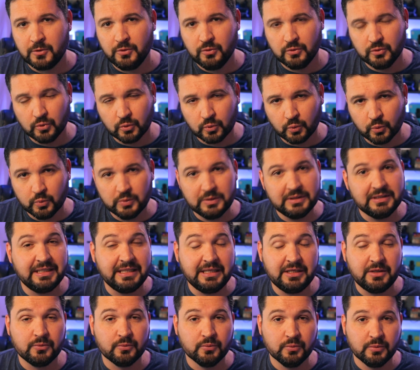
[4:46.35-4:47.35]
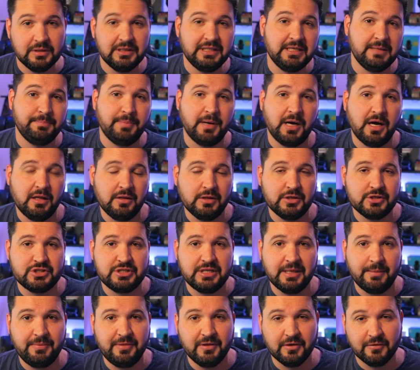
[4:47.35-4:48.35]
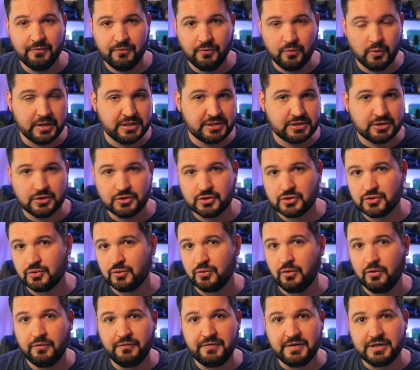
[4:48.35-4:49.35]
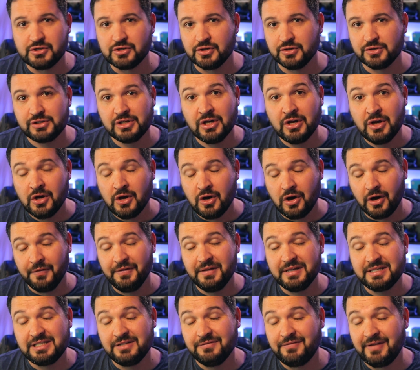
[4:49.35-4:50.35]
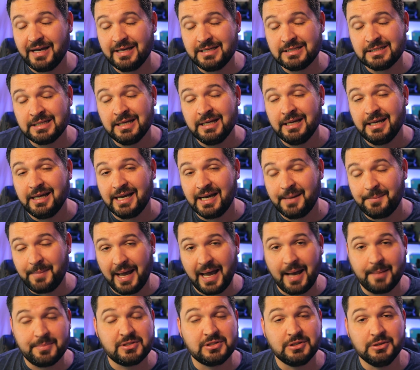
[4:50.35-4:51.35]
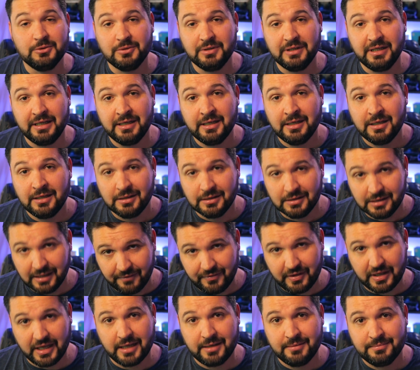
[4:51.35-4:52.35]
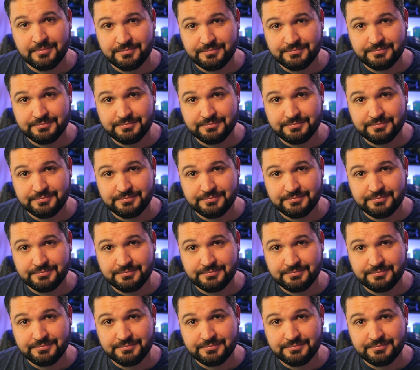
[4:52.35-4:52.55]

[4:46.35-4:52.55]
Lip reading: Google really polished up their voice control features on this device, and I'm absolutely loving it.